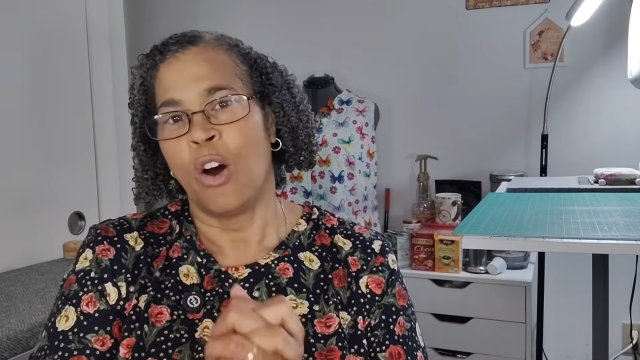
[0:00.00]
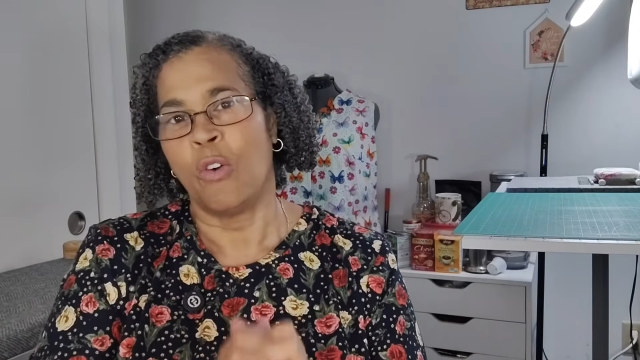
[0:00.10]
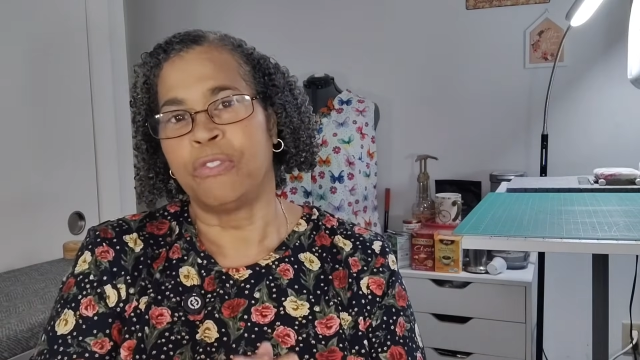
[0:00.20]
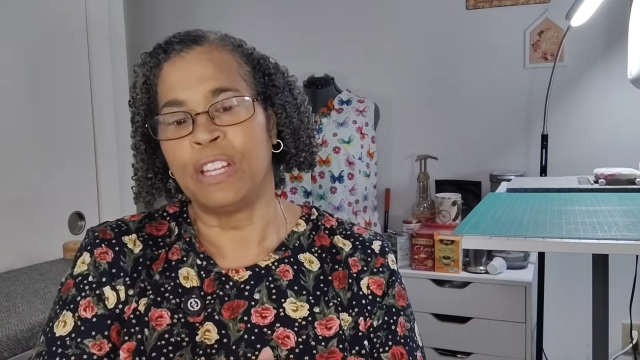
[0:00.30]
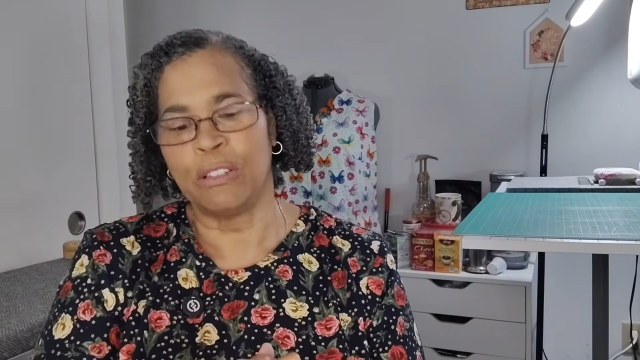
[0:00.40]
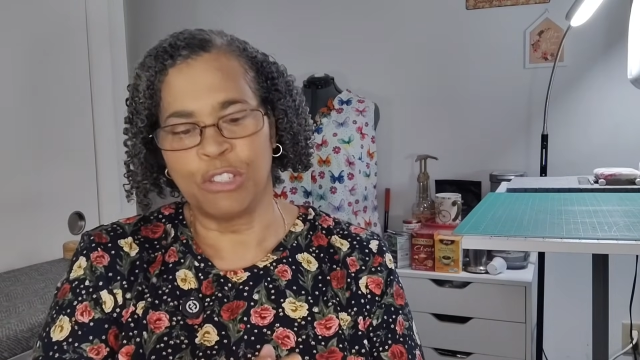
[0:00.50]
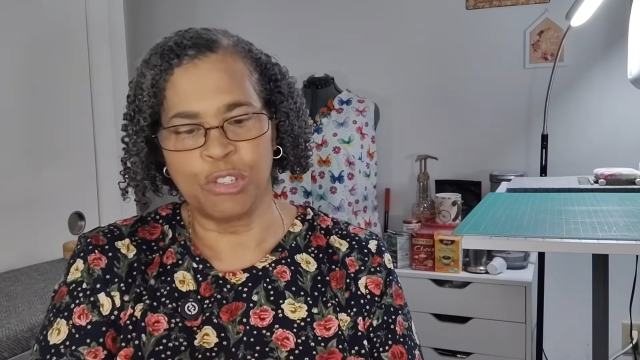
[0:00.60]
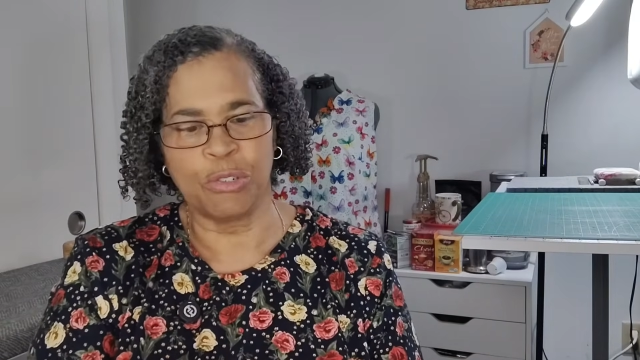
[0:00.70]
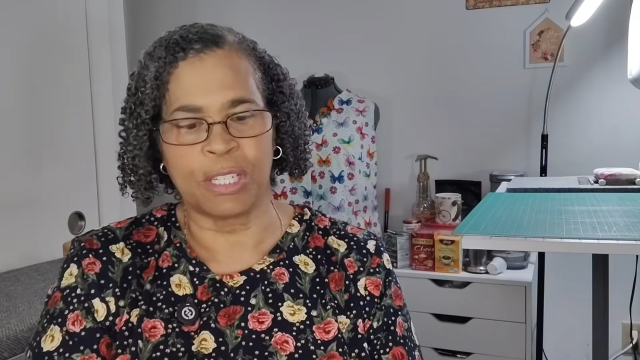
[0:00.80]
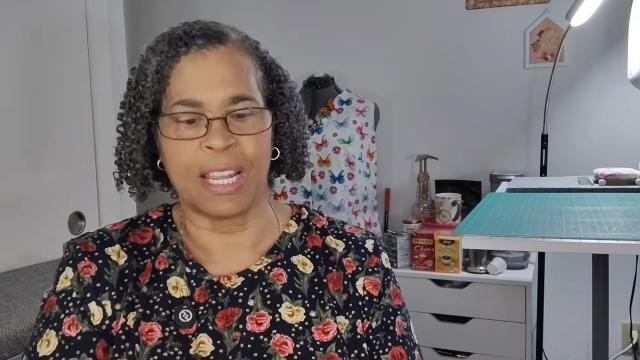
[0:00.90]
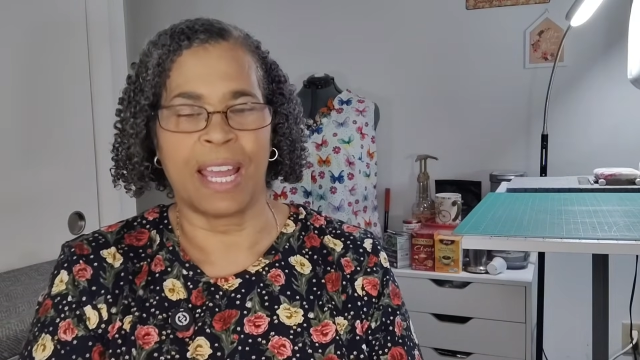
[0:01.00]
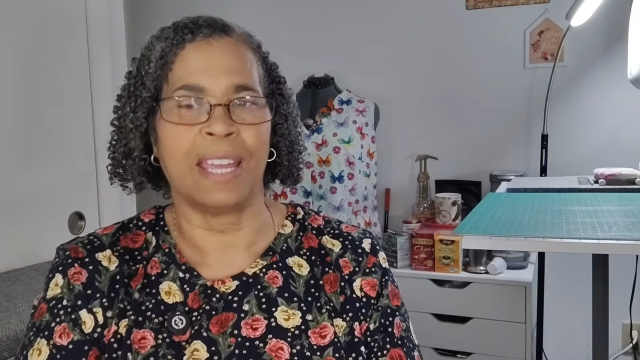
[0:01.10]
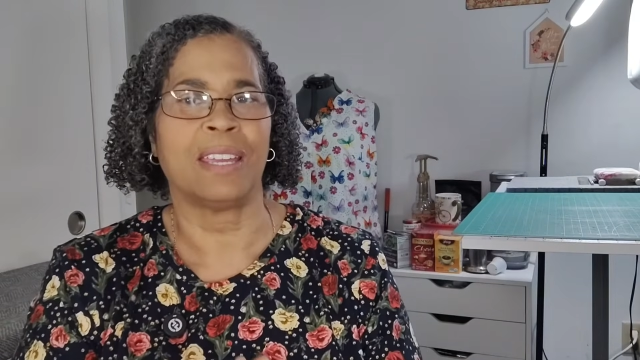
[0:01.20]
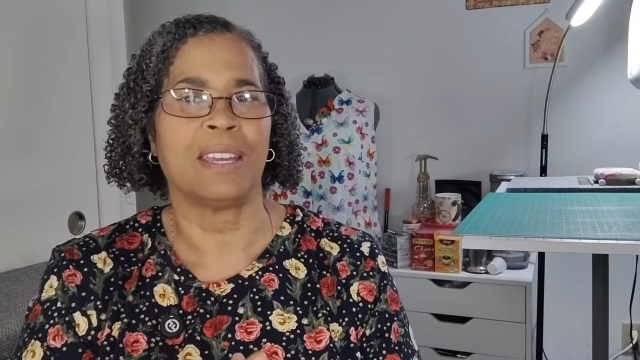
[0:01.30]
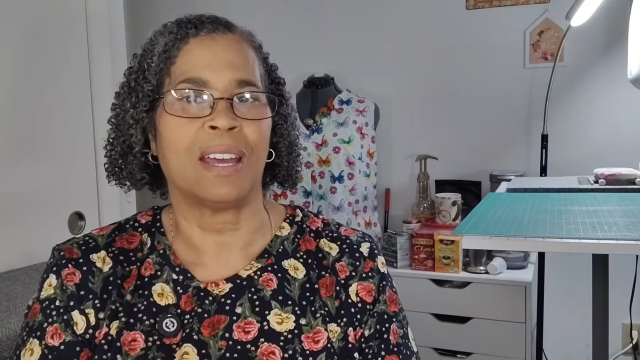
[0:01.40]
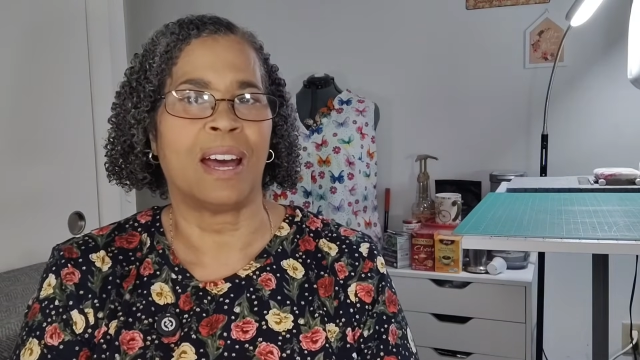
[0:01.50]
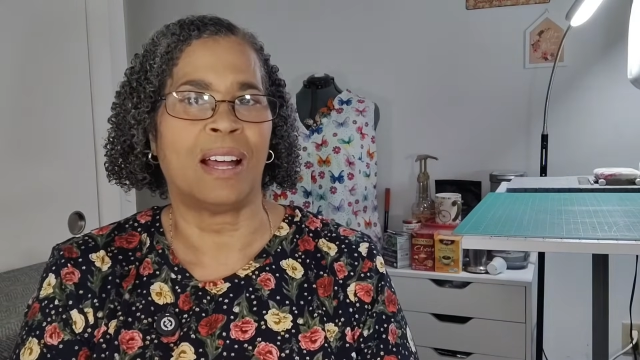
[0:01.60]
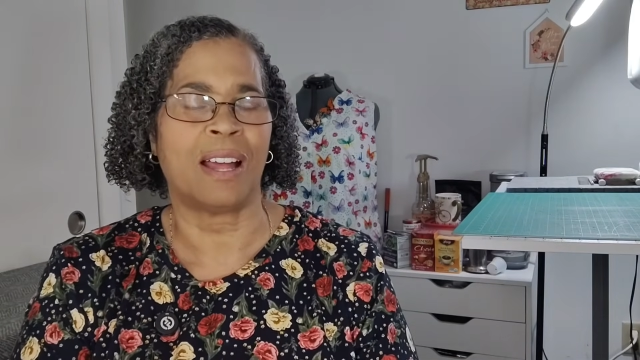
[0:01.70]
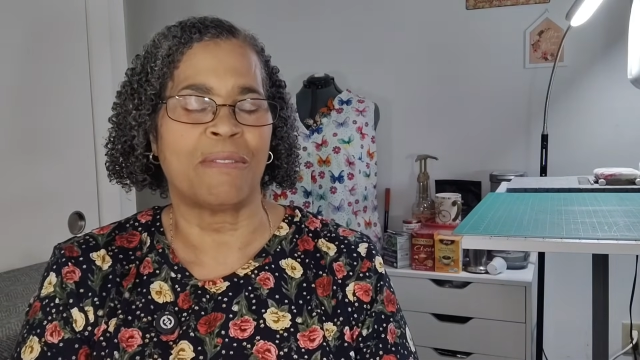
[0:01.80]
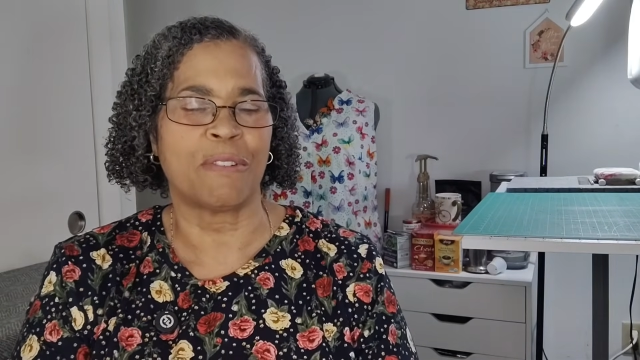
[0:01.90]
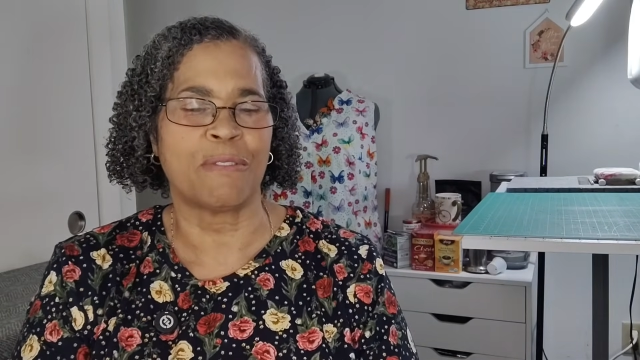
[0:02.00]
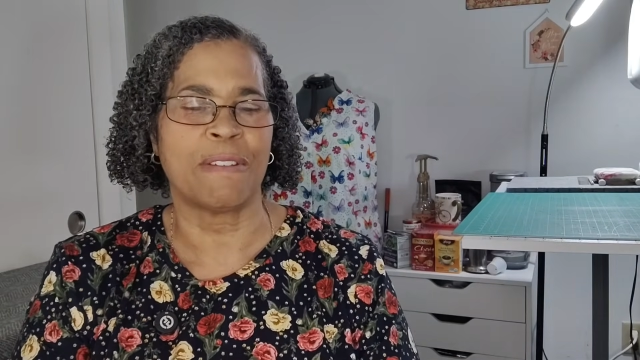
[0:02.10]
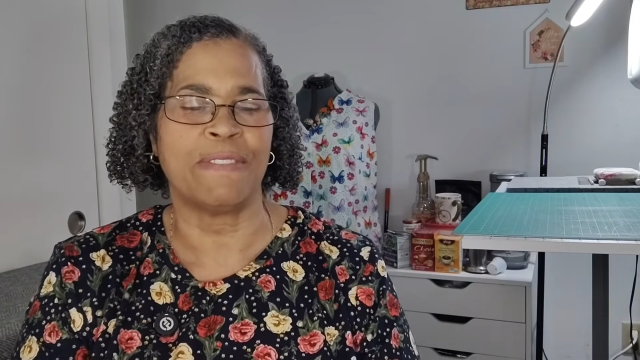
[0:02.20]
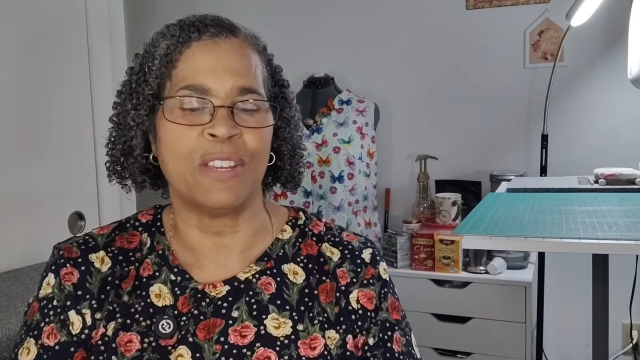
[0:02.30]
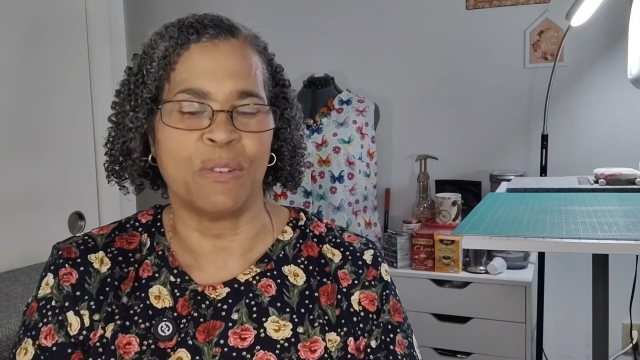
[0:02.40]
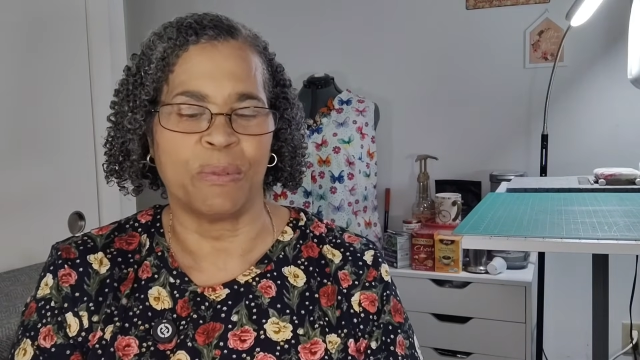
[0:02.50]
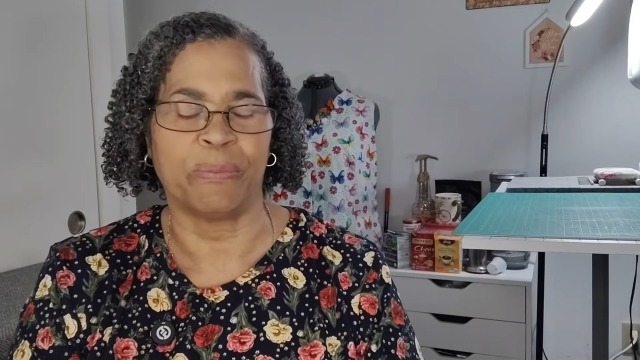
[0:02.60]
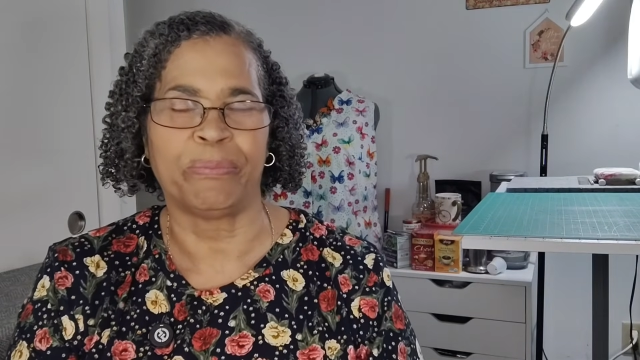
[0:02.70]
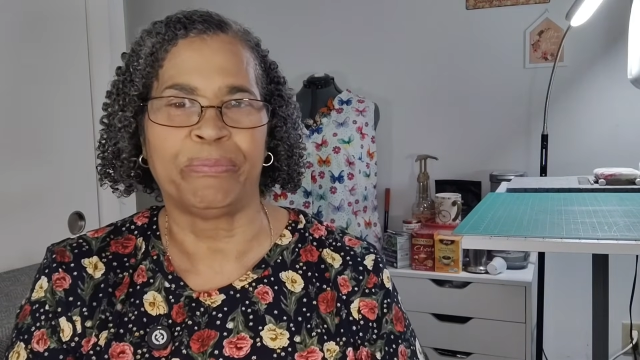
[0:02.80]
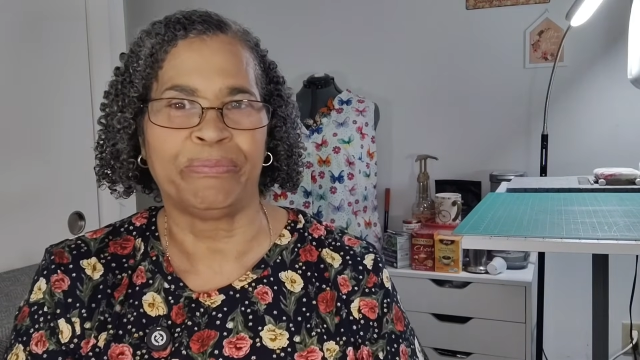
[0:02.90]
Hopefully on Tuesday, I'll have a review.